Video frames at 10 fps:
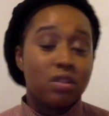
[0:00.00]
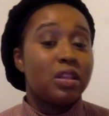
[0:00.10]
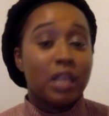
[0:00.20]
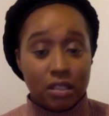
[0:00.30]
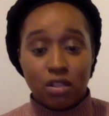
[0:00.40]

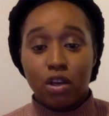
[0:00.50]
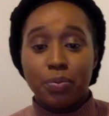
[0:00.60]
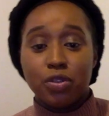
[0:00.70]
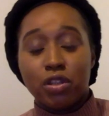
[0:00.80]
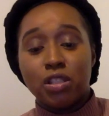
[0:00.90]
there is the
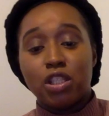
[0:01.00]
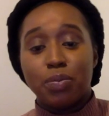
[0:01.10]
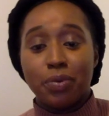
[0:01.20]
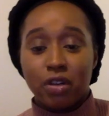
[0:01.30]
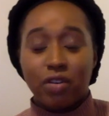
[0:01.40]
opportunity to
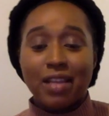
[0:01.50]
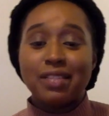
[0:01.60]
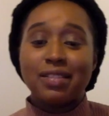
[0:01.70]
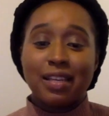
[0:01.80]
progress